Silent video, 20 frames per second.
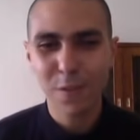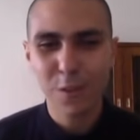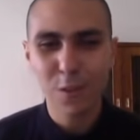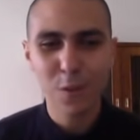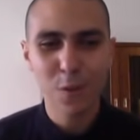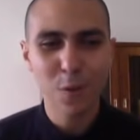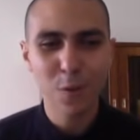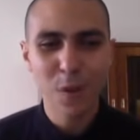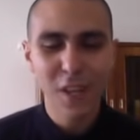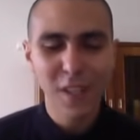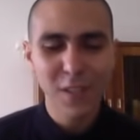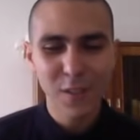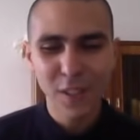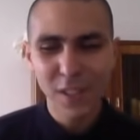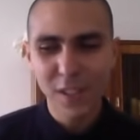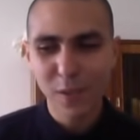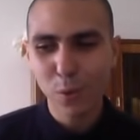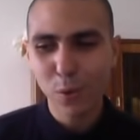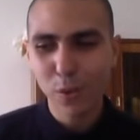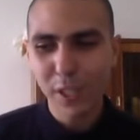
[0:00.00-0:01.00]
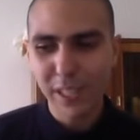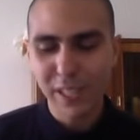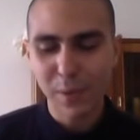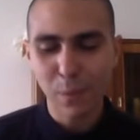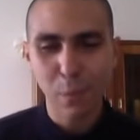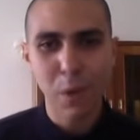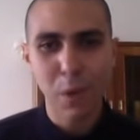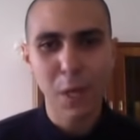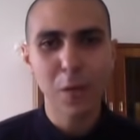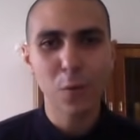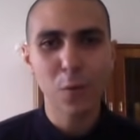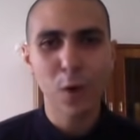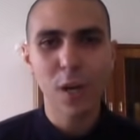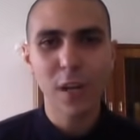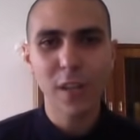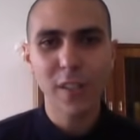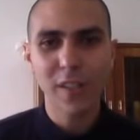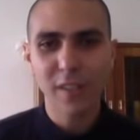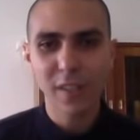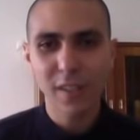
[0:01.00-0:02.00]
So that would explain why
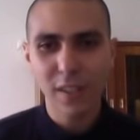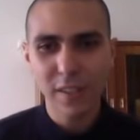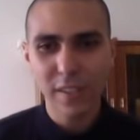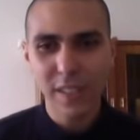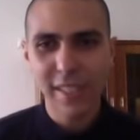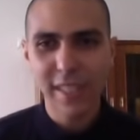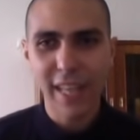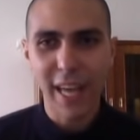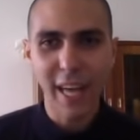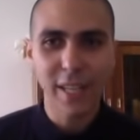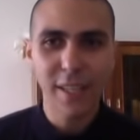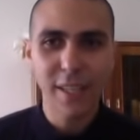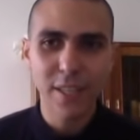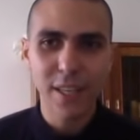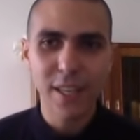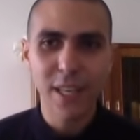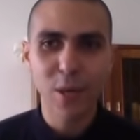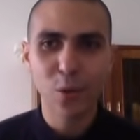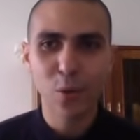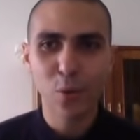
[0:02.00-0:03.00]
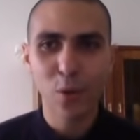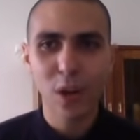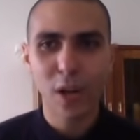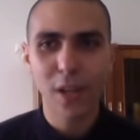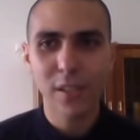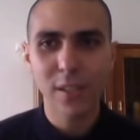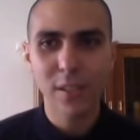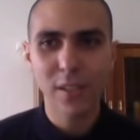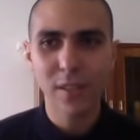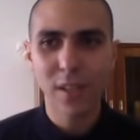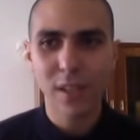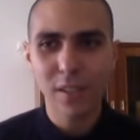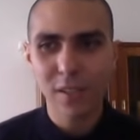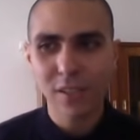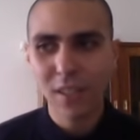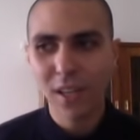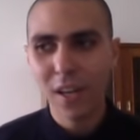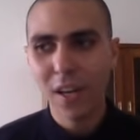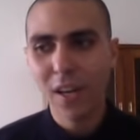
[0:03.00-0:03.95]
I did not get angry, or why I did not